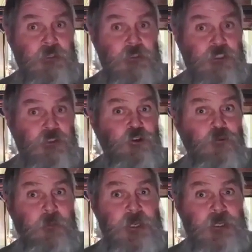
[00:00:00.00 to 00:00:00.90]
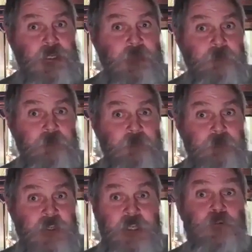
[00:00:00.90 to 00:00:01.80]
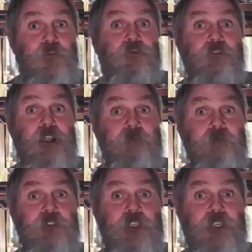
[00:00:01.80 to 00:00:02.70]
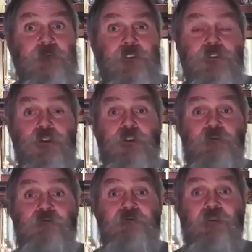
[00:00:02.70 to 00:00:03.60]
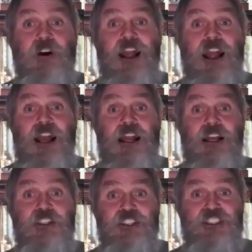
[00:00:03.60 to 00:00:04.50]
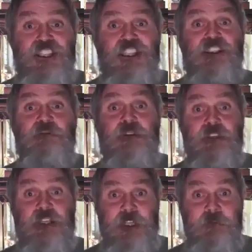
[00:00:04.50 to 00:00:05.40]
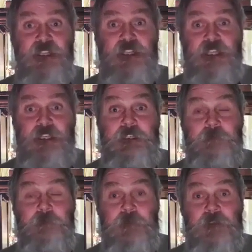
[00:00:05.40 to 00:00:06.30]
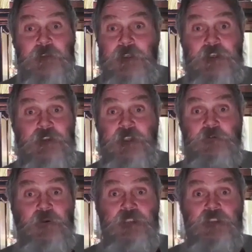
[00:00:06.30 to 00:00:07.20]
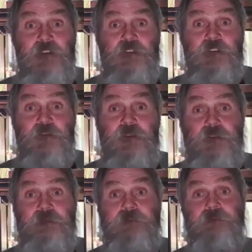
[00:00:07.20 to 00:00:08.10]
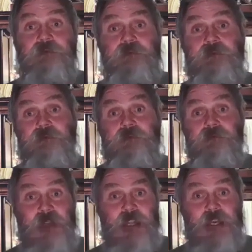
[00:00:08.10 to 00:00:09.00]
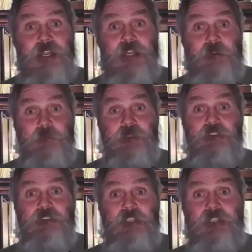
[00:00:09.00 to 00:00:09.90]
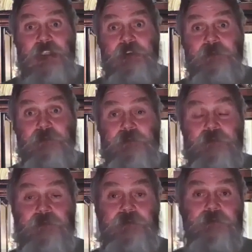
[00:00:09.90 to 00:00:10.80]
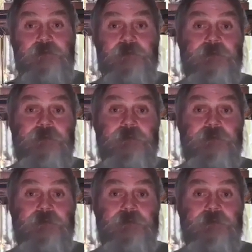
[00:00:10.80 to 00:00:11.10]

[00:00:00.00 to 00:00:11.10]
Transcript: Do not disobey him. He will not forgive you for I, Hashem, am in him. There it is right there in the Torah. My name is in him.